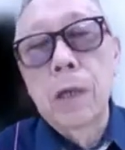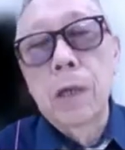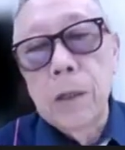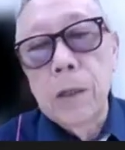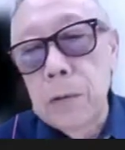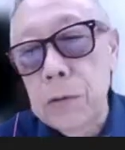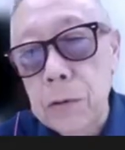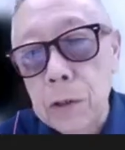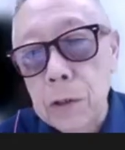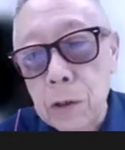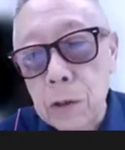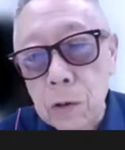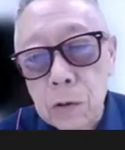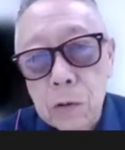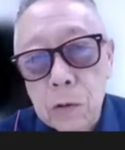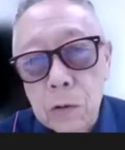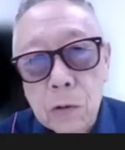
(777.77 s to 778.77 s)
I usually
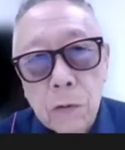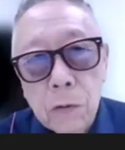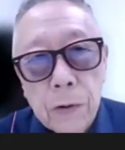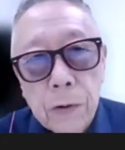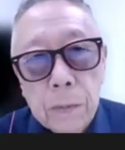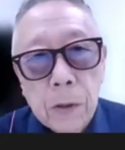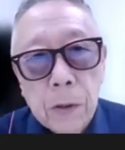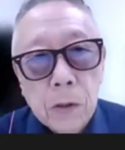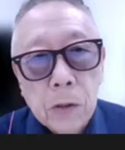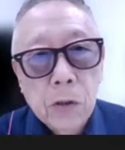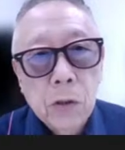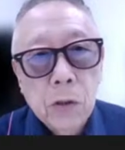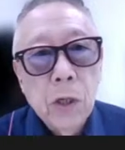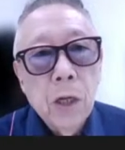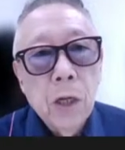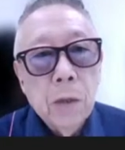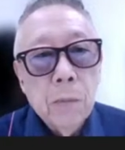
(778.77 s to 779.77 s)
don't use it very
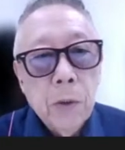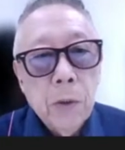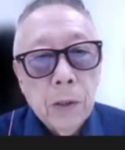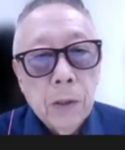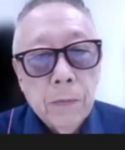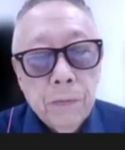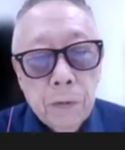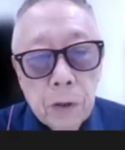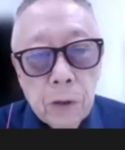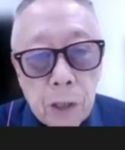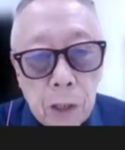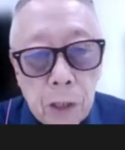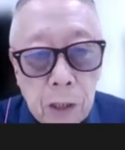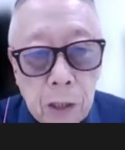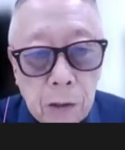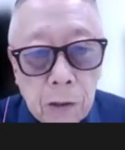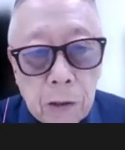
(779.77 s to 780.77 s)
much, but for
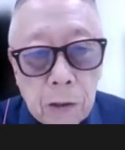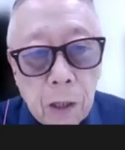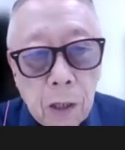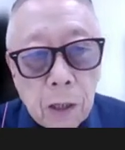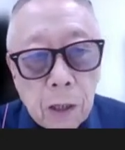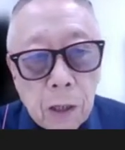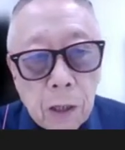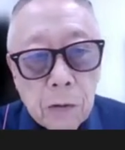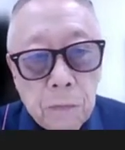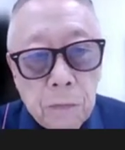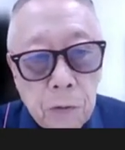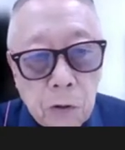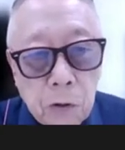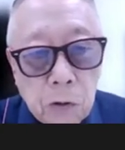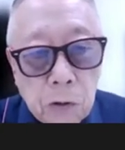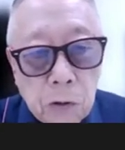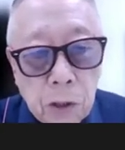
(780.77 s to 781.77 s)
kidney
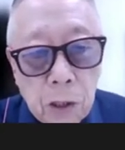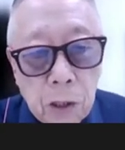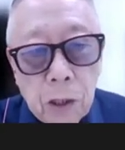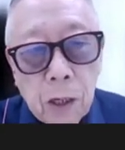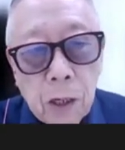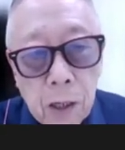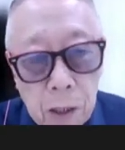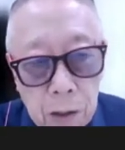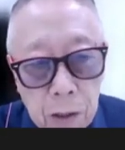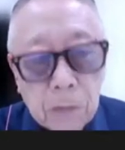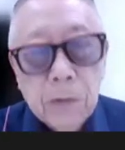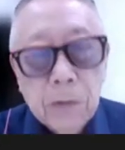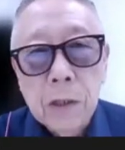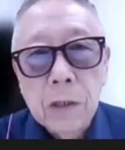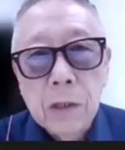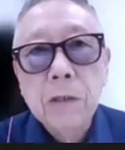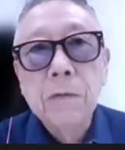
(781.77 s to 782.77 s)
deficiency, I use
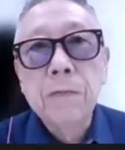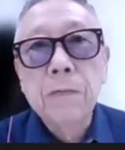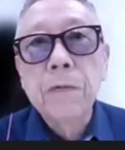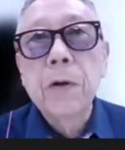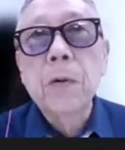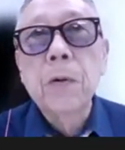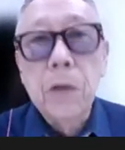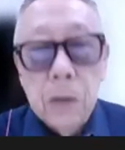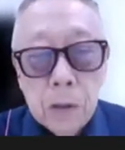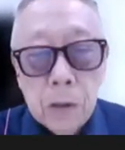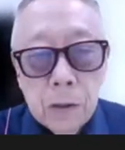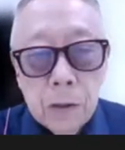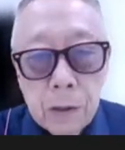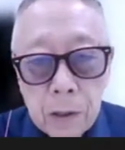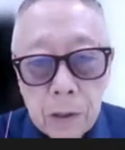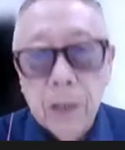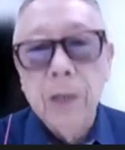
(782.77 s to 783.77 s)
this. Very good.
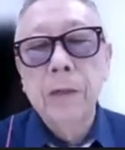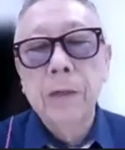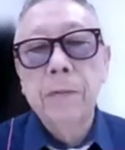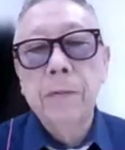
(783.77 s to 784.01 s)
Huh.